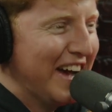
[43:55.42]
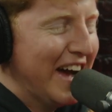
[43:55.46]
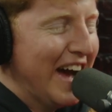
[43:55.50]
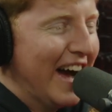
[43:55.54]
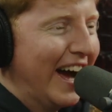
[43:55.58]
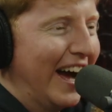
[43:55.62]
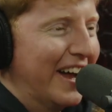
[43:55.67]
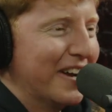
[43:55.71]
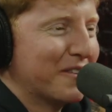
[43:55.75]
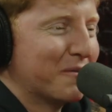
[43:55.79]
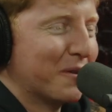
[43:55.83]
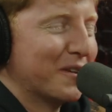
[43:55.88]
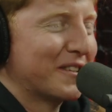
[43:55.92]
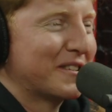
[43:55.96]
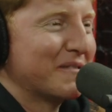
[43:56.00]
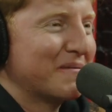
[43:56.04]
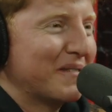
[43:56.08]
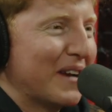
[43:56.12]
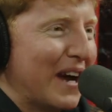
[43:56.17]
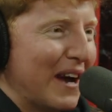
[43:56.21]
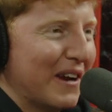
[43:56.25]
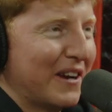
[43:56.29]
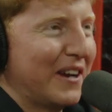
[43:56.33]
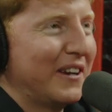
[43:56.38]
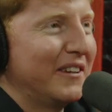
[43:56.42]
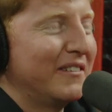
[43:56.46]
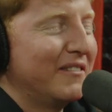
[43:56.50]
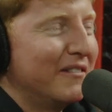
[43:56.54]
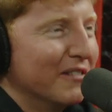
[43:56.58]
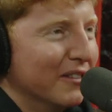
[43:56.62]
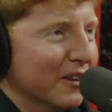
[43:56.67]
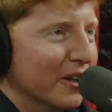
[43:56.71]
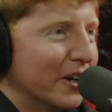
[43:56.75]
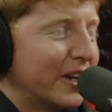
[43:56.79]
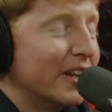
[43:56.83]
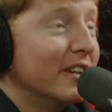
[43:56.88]
I just want some guy
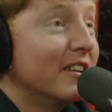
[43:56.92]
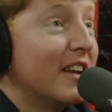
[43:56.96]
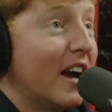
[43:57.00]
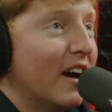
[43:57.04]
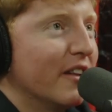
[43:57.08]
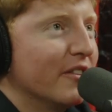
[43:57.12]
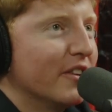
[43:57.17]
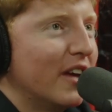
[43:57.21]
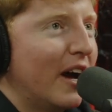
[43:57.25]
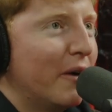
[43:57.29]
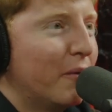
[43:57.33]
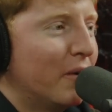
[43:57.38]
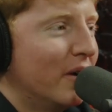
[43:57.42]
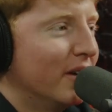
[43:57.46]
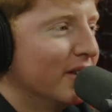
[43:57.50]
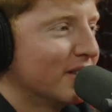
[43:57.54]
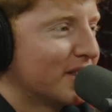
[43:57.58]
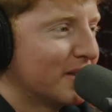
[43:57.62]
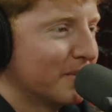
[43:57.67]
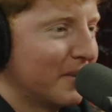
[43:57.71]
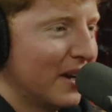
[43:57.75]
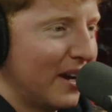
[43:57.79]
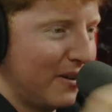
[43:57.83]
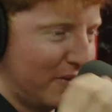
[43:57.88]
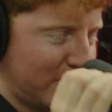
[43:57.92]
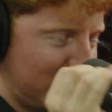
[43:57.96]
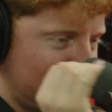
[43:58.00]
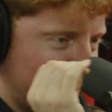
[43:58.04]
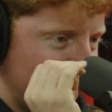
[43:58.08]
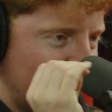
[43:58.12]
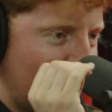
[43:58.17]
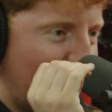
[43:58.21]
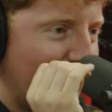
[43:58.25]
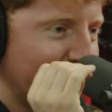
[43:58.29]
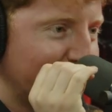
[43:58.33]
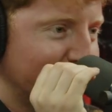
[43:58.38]
looking down. I want some guy with the
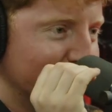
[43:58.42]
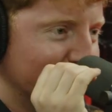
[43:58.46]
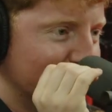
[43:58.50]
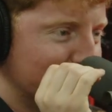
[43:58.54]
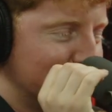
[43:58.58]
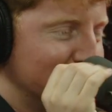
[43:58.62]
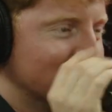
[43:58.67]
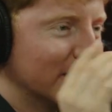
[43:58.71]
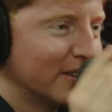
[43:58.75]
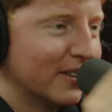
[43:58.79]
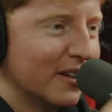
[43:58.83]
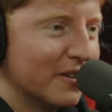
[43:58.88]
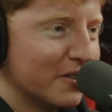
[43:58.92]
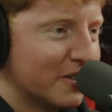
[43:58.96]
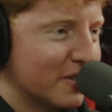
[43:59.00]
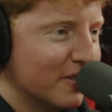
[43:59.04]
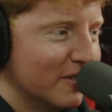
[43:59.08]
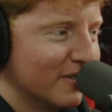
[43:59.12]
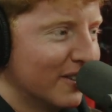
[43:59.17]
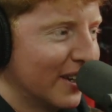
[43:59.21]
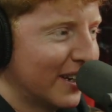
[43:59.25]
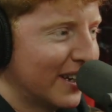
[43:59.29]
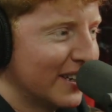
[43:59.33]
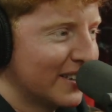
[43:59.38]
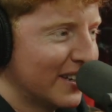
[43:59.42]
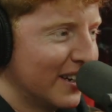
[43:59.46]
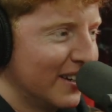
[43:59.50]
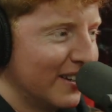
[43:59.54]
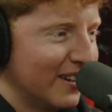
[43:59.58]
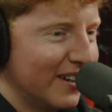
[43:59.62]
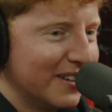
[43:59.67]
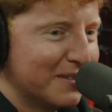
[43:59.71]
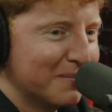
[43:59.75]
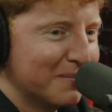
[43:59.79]
binoculars being like, "Don't shoot that guy's got a nice